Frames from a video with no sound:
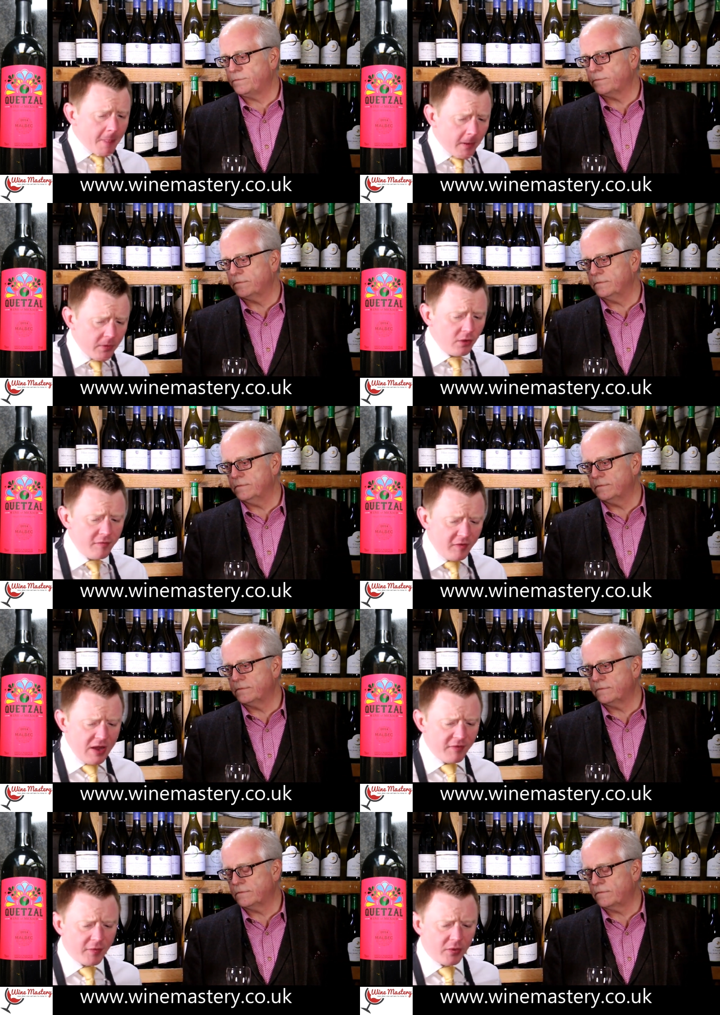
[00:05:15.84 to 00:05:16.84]
Speaker 1: On the, on the
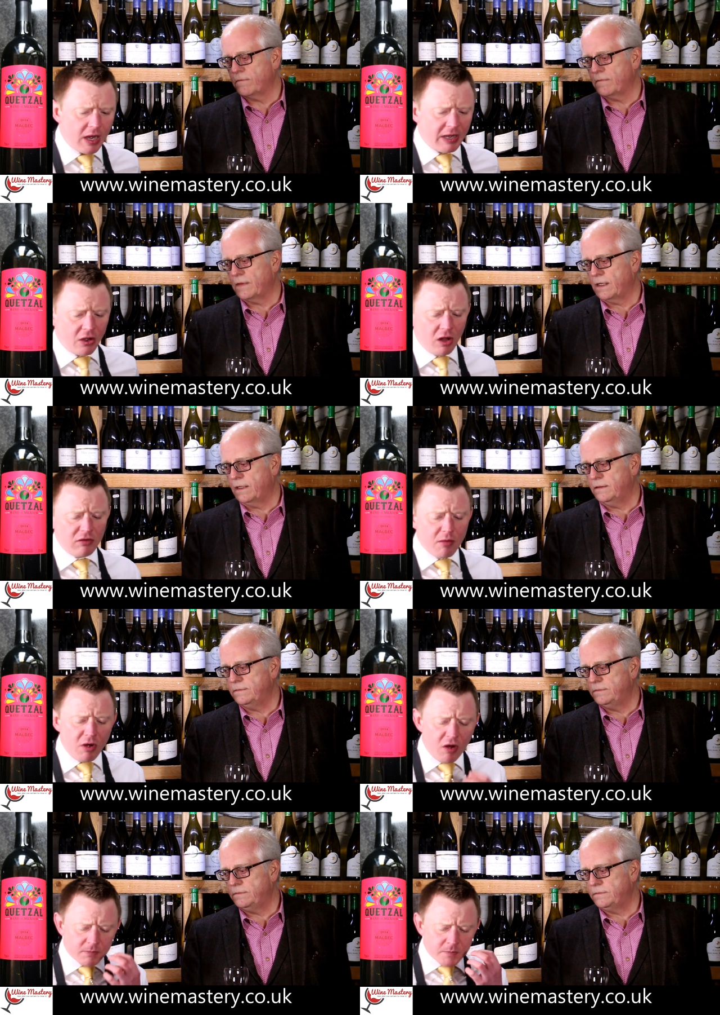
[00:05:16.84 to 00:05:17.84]
flavour front, though, I got a lot
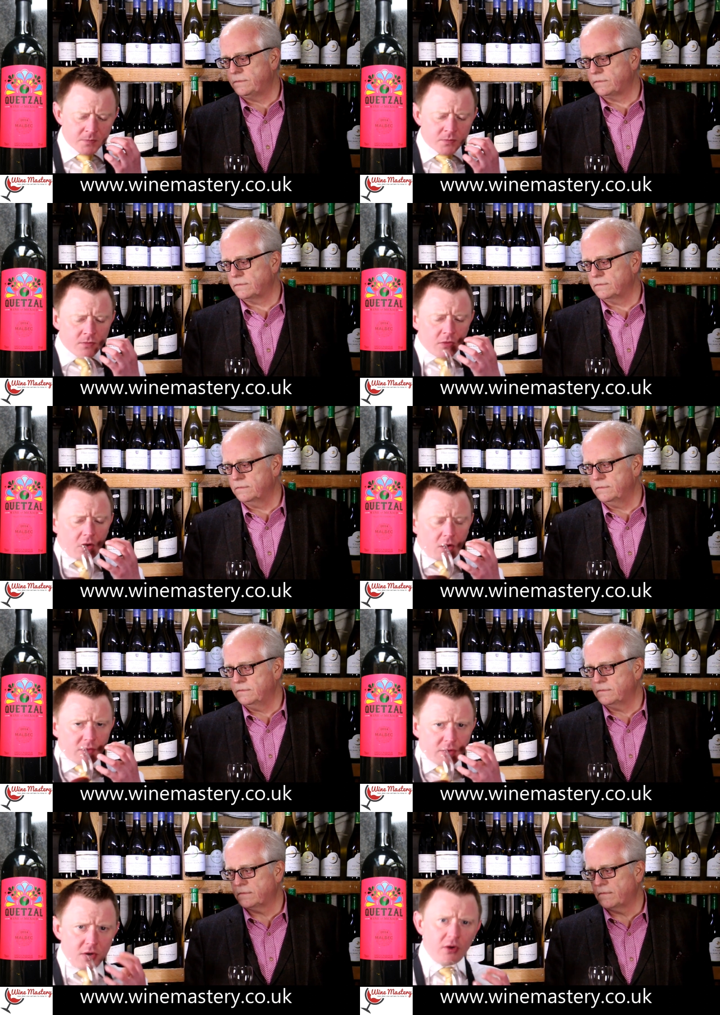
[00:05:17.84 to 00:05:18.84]
more
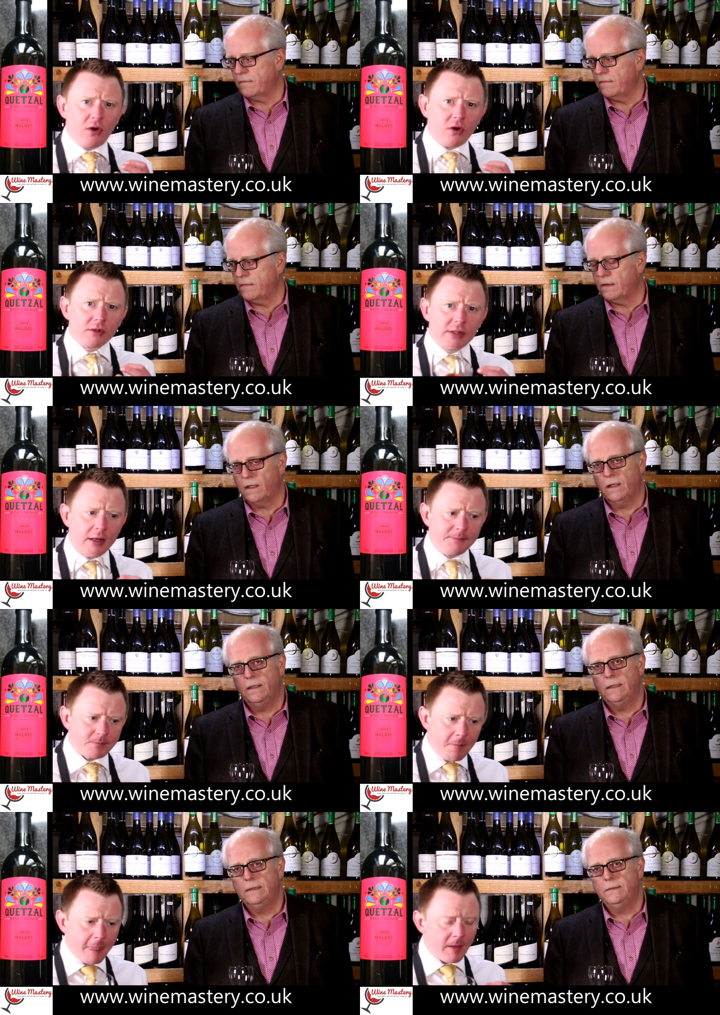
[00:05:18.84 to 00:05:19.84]
on the nose
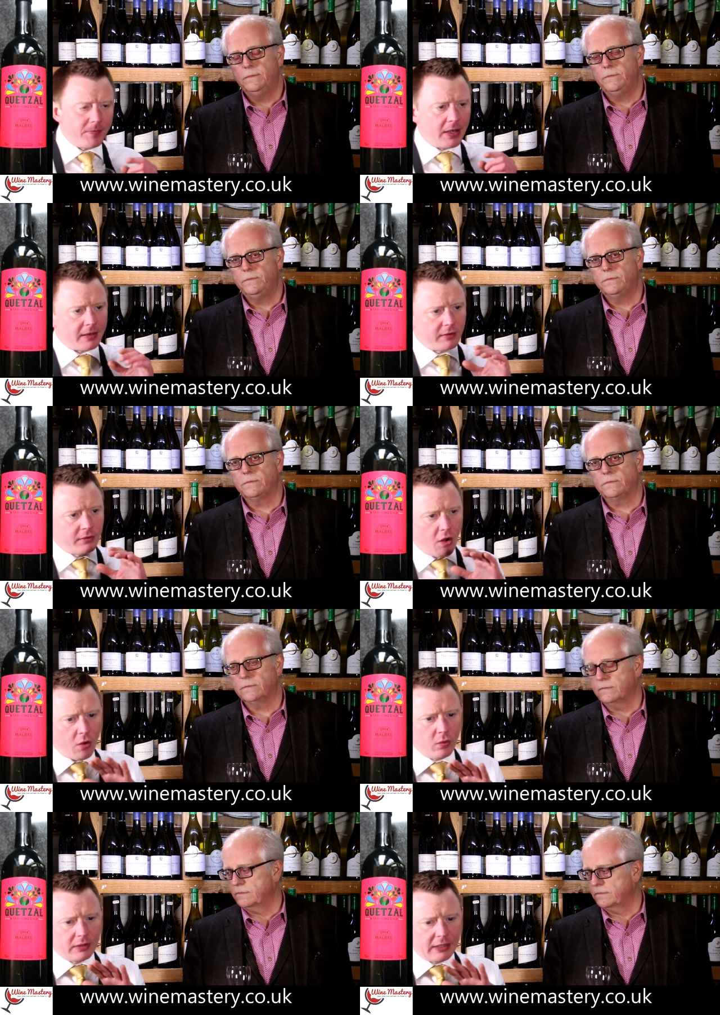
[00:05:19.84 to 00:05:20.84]
than I thought
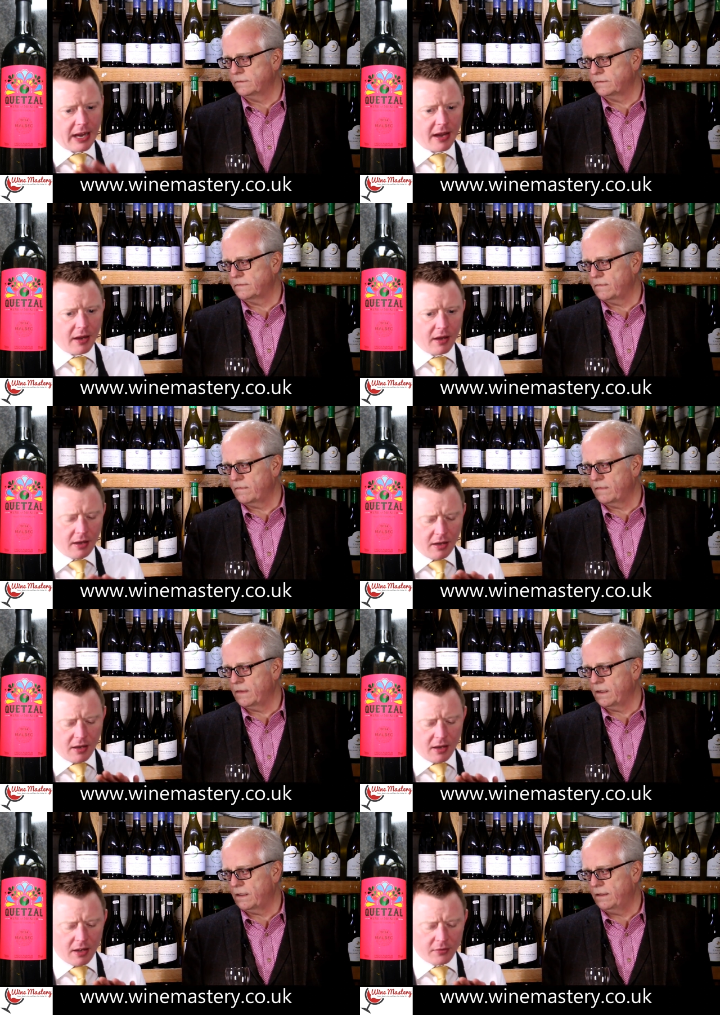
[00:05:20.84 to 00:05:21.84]
I would get.
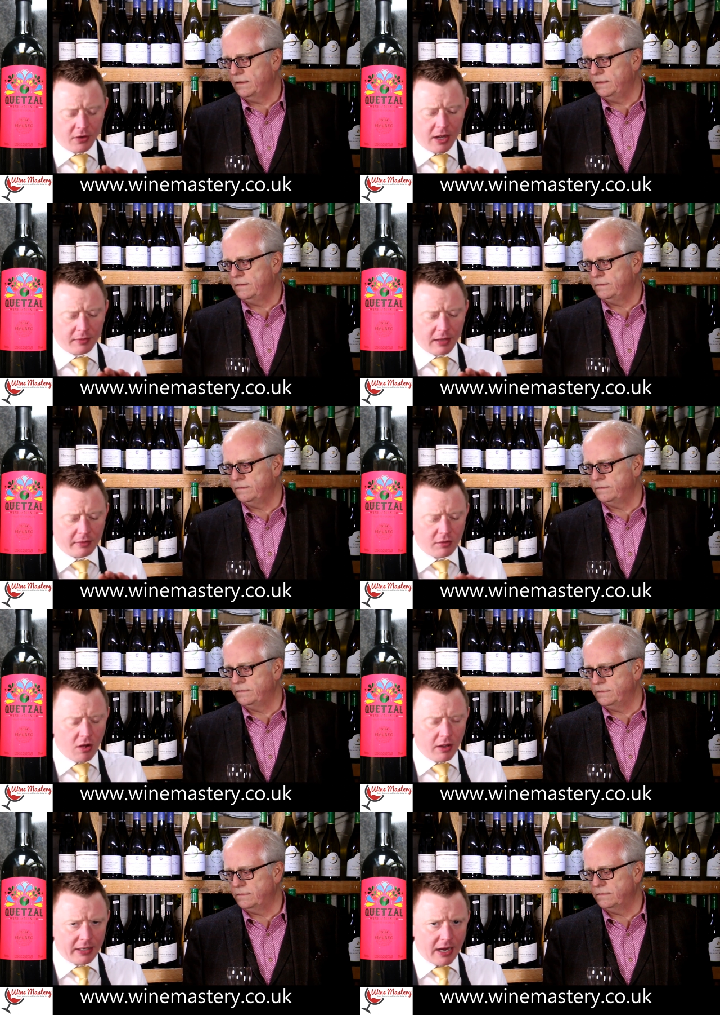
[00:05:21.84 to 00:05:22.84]
Uh, I know I, I
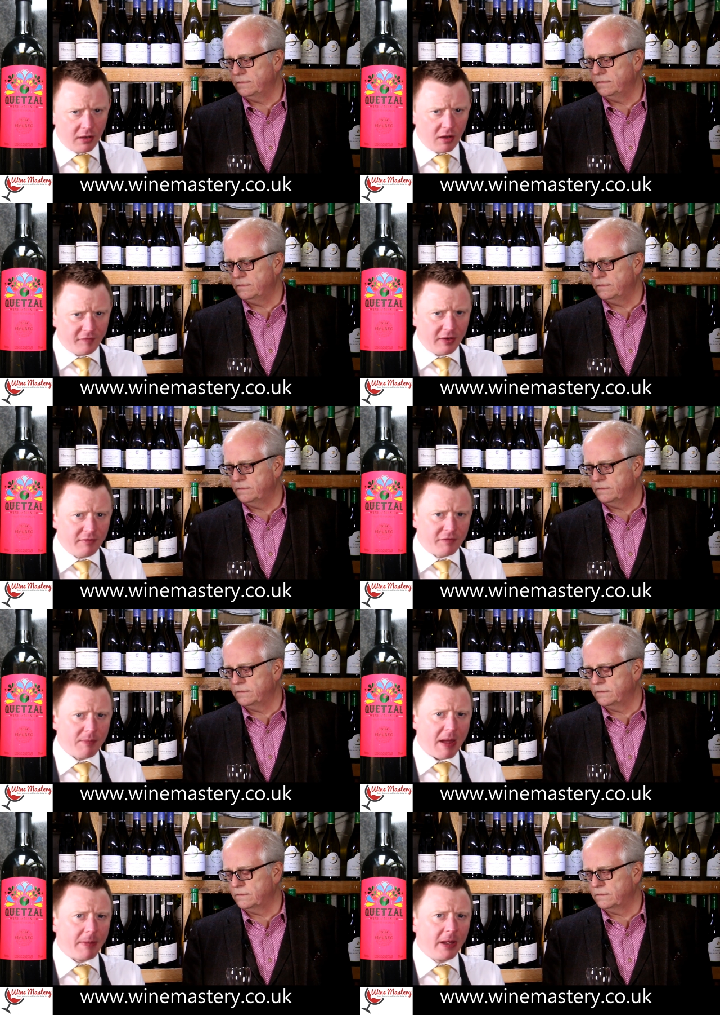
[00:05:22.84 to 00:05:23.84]
thought I'd get a lot of flavour
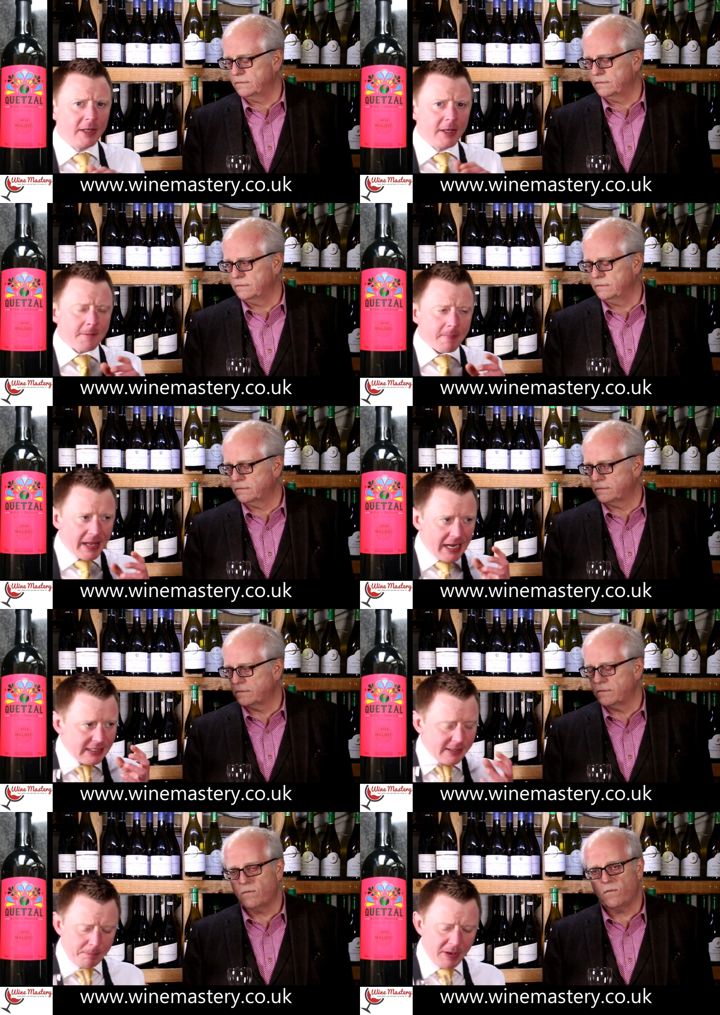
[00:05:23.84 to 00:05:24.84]
from that, but it
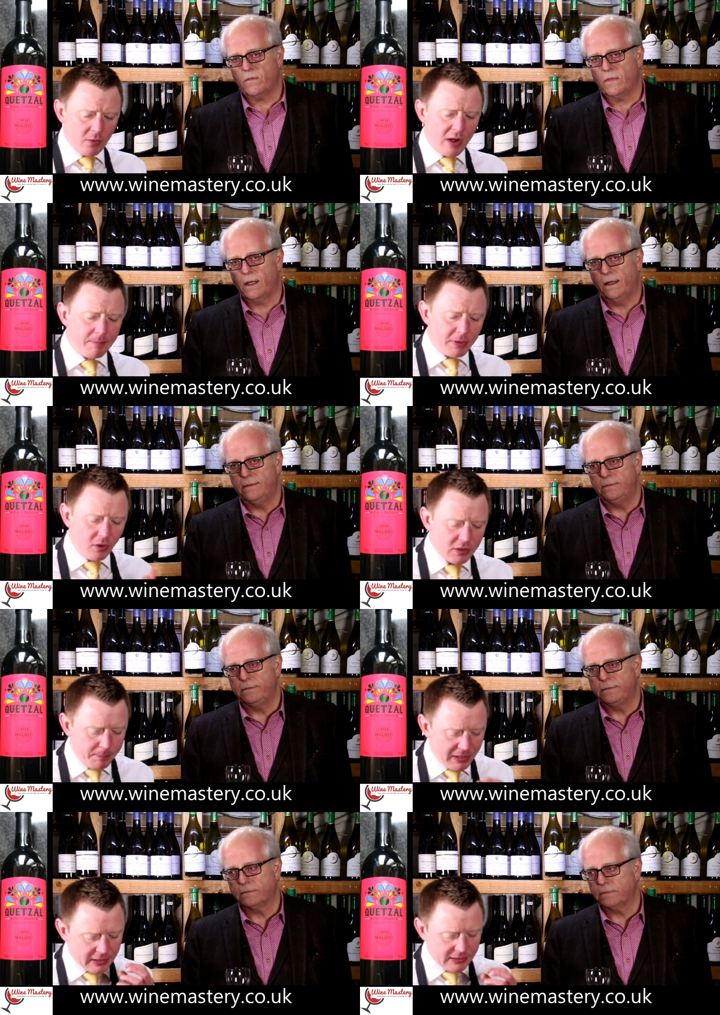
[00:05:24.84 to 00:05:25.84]
is a big wine, but not as
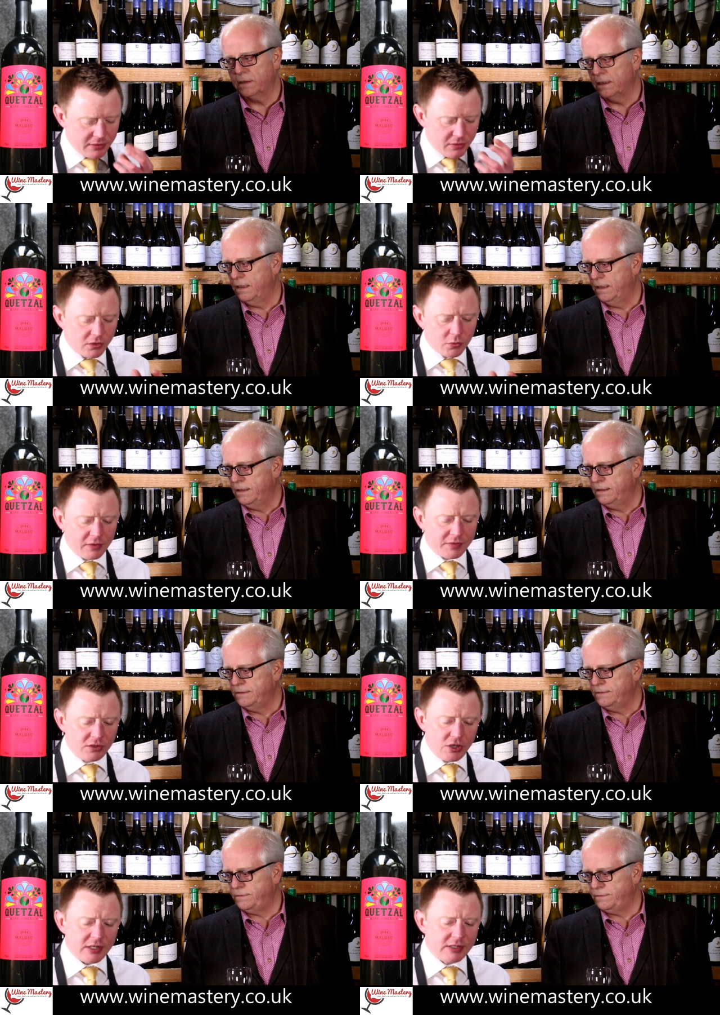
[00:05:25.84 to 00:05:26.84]
big as the nose would have
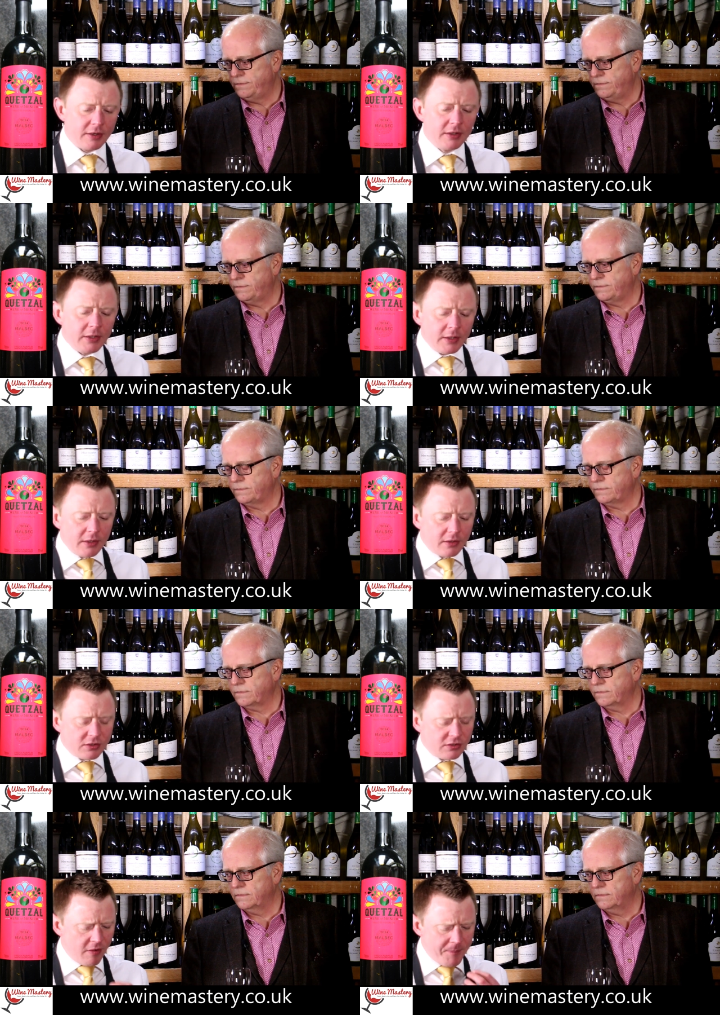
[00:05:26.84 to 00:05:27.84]
suggested.
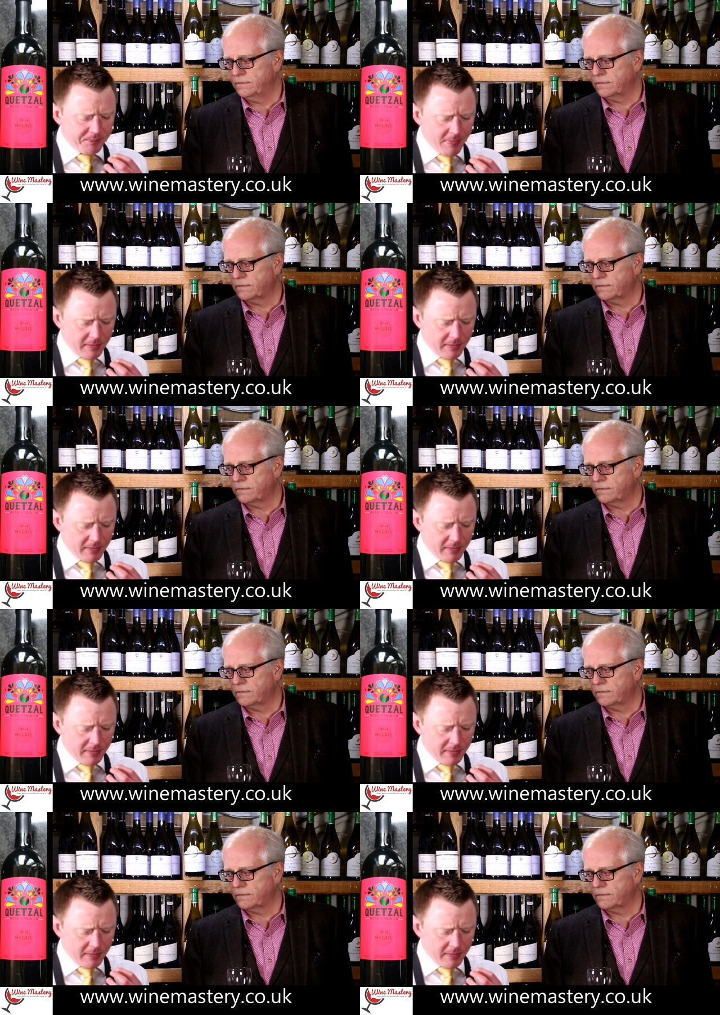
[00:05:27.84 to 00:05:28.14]
Cause, so